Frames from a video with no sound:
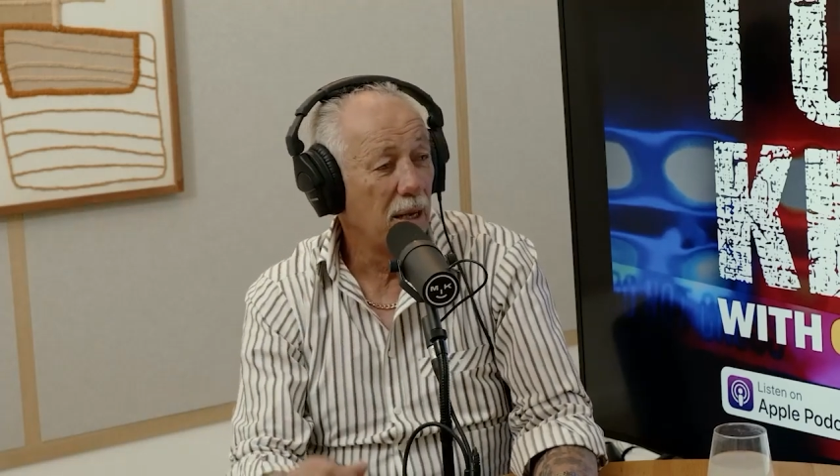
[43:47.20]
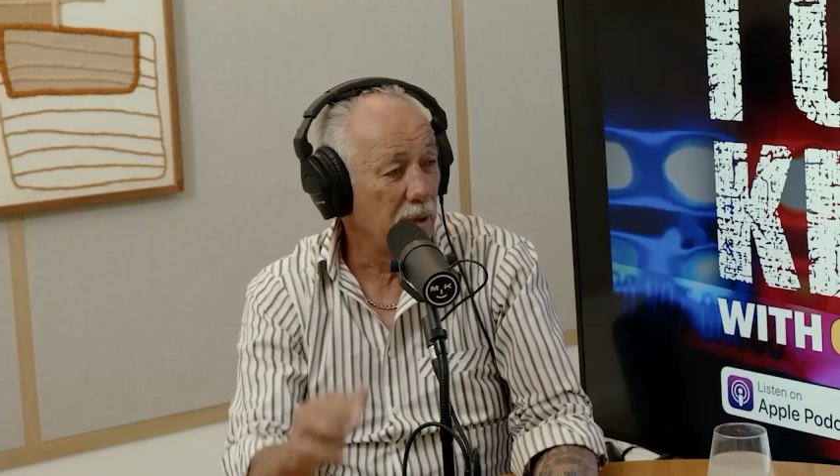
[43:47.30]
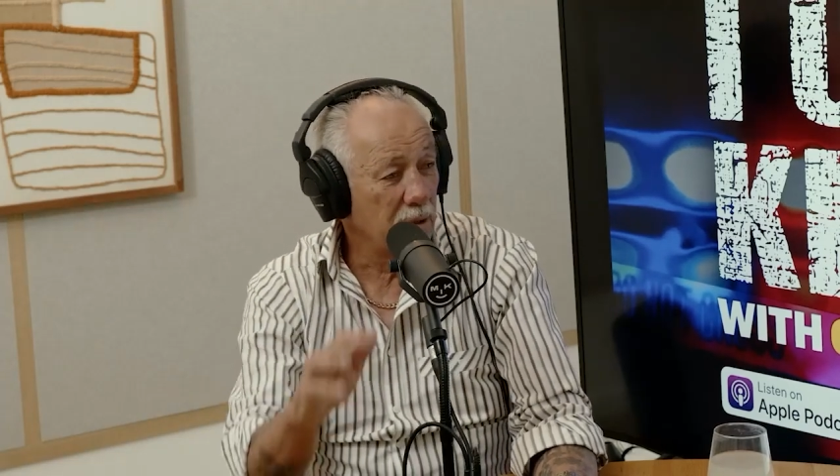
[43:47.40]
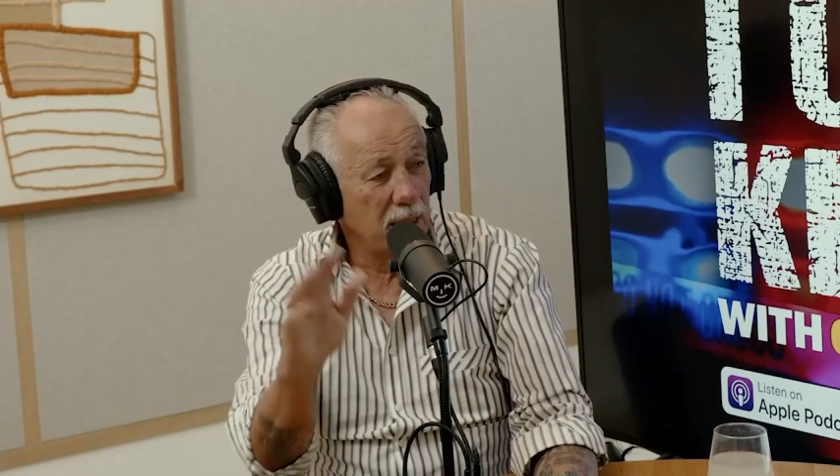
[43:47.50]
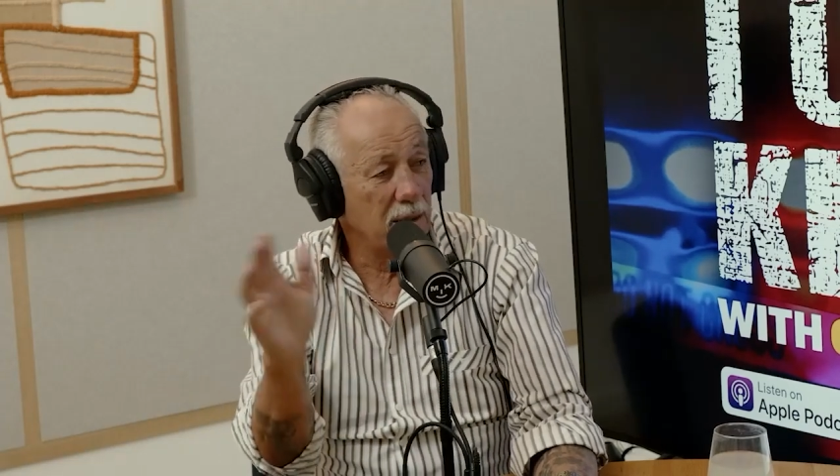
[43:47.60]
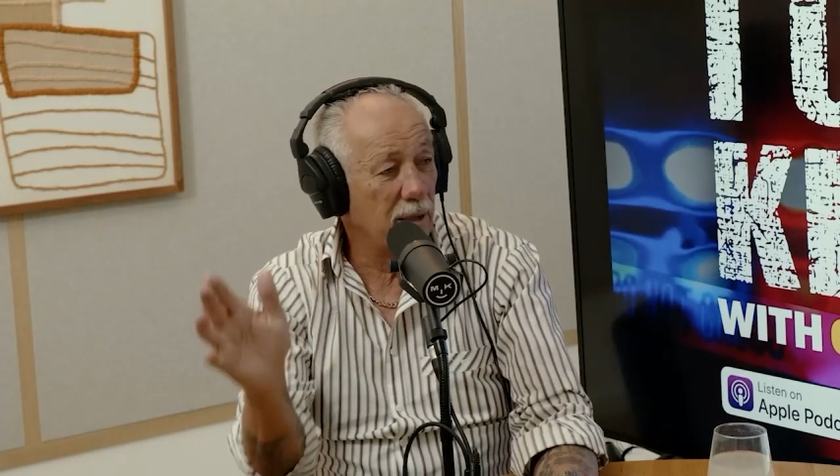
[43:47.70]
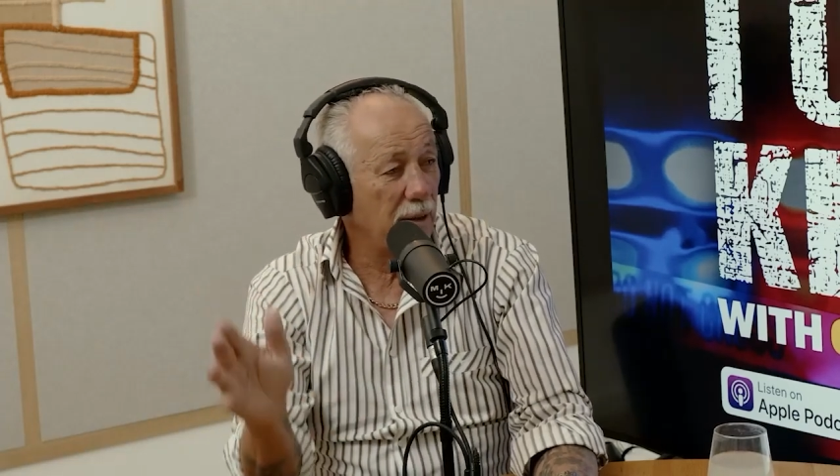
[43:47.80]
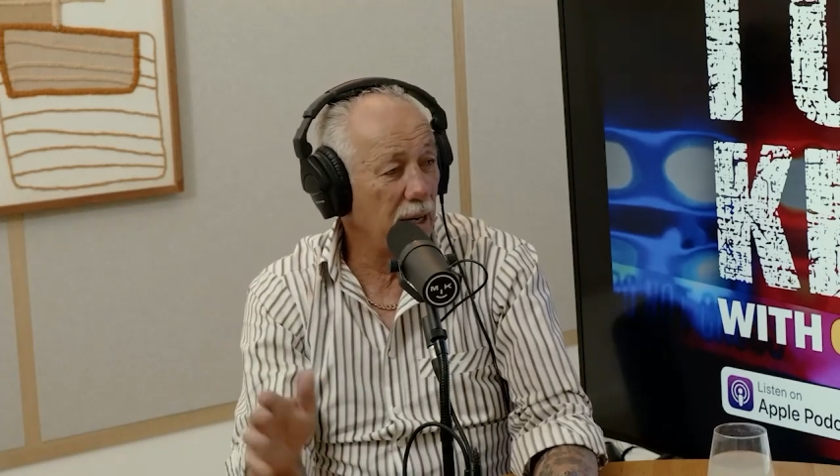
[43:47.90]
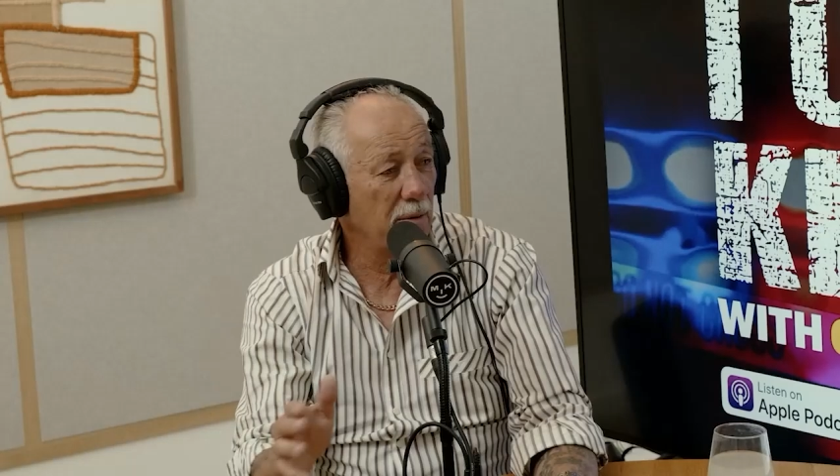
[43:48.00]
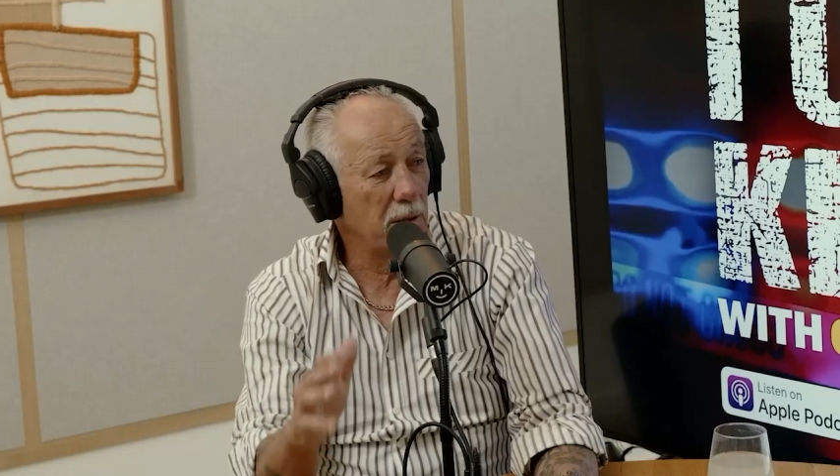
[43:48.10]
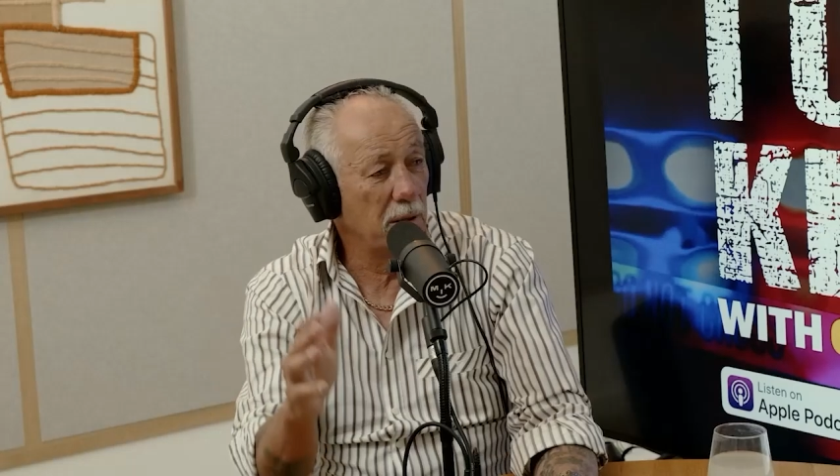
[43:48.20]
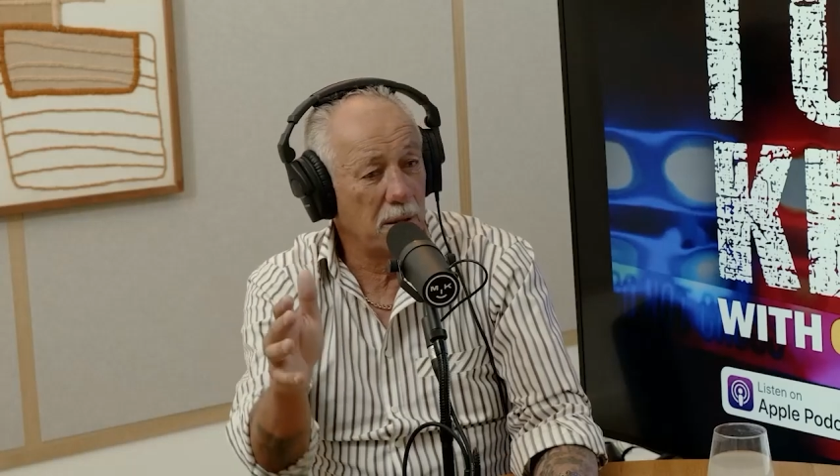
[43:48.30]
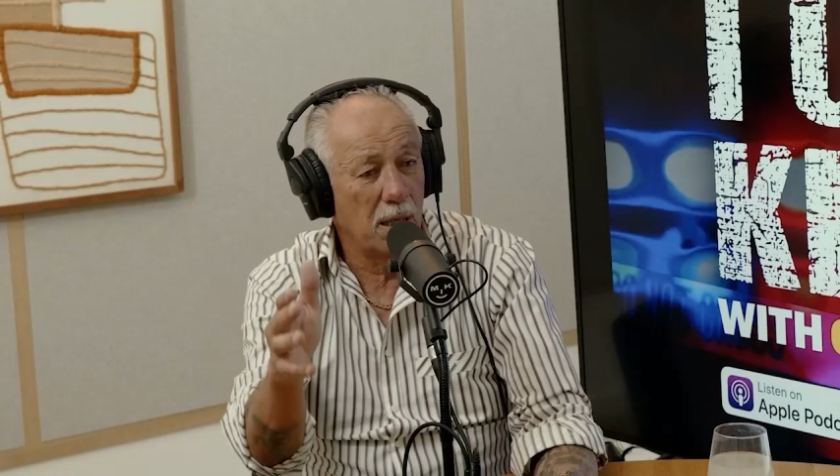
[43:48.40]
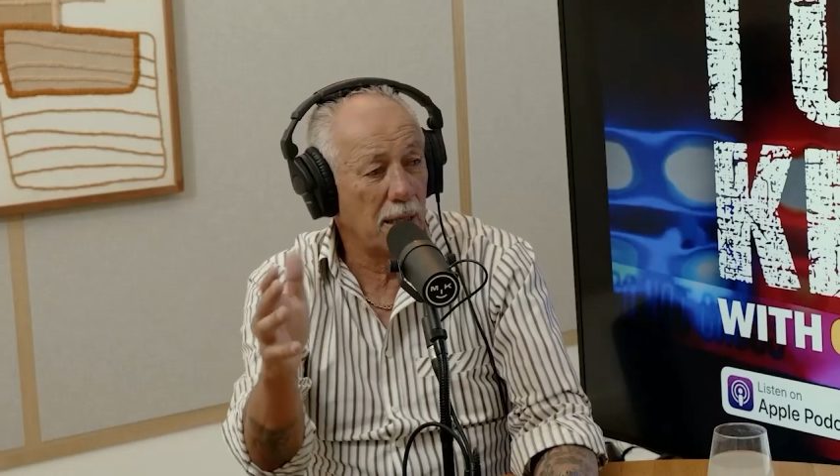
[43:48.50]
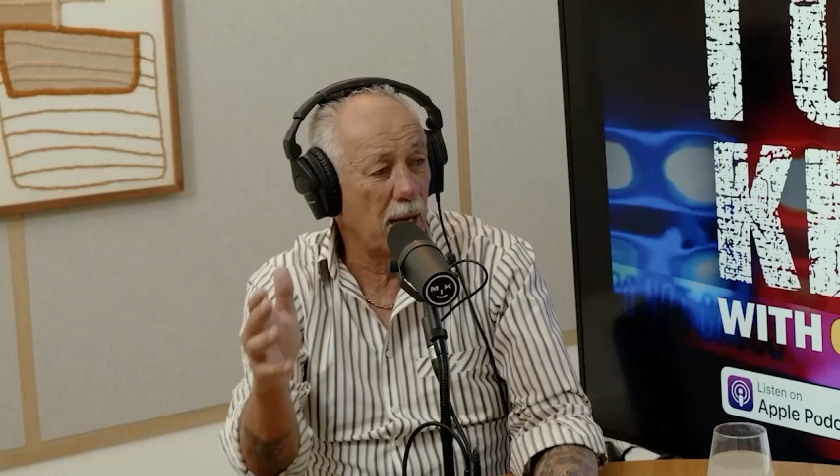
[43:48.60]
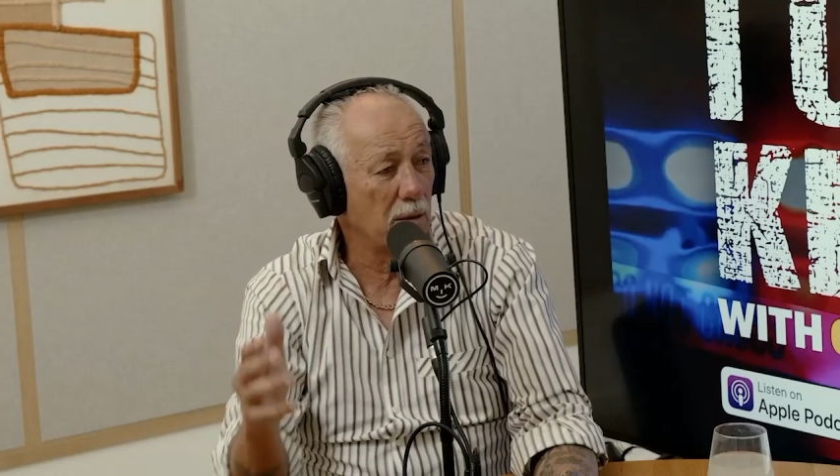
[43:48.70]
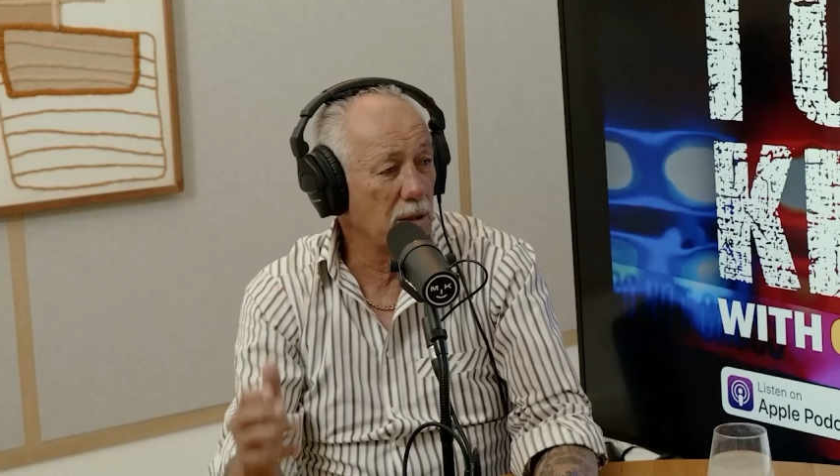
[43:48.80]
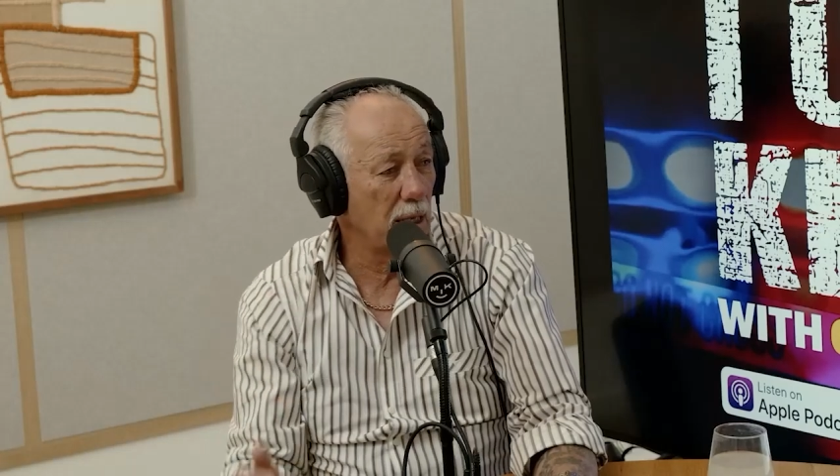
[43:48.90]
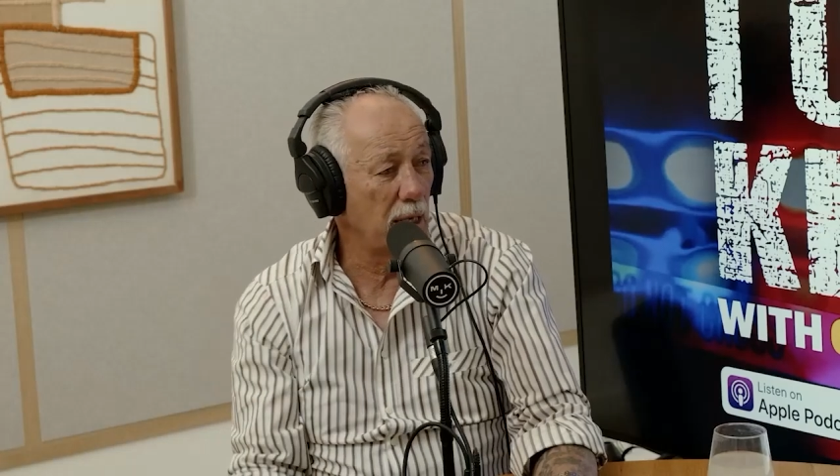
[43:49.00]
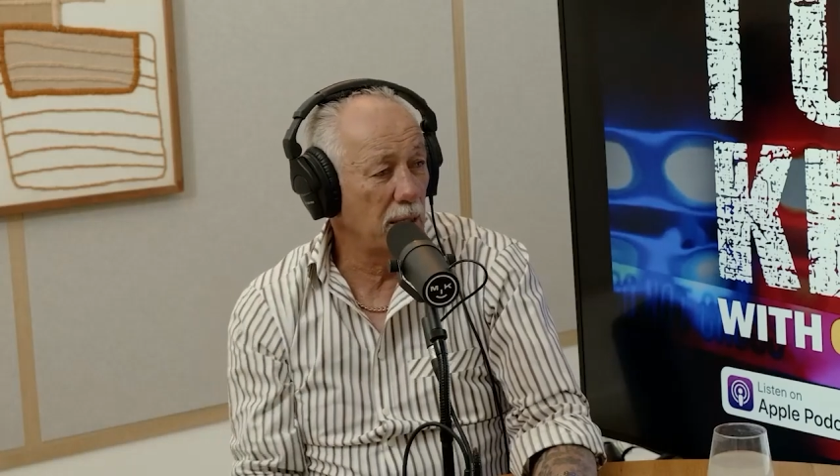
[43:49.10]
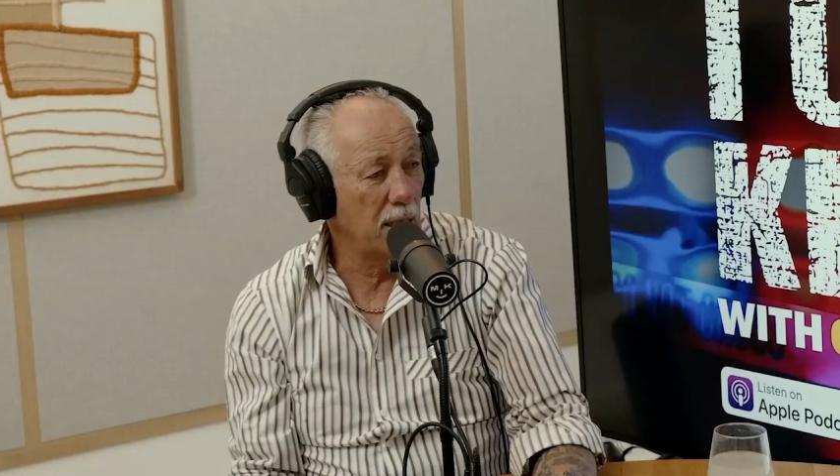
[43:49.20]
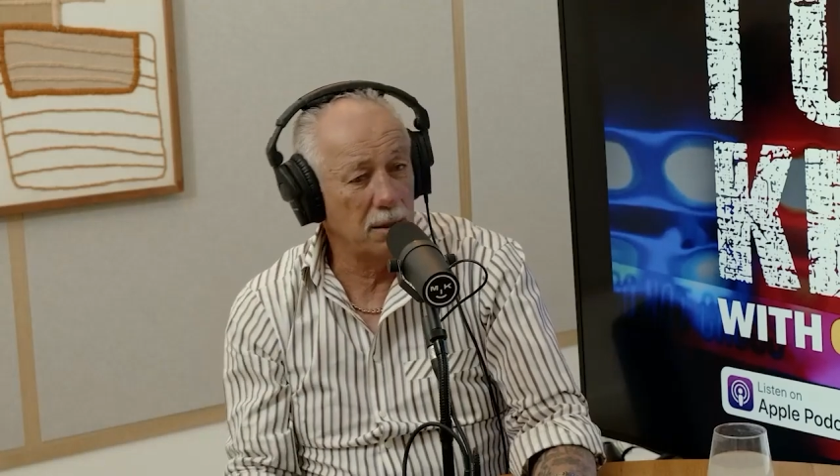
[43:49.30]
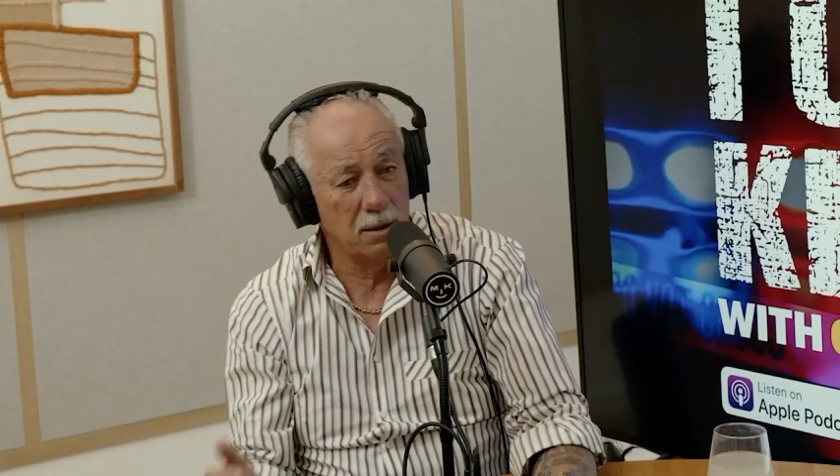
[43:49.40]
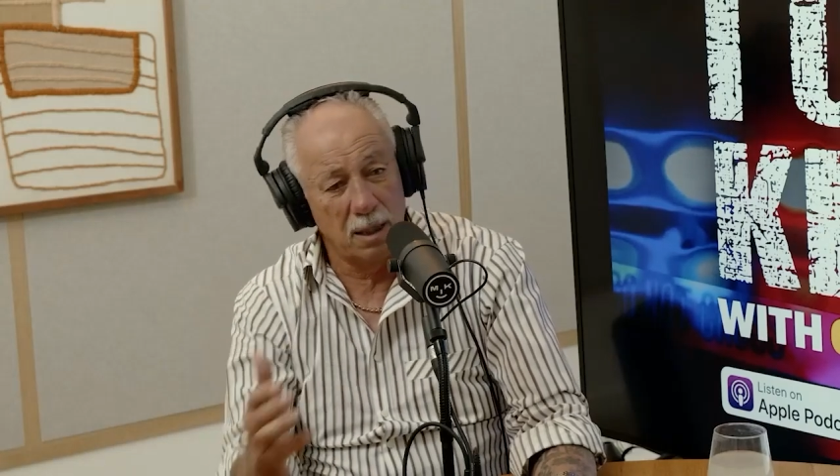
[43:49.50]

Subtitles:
And kids are there, and you're going to go and scare kids.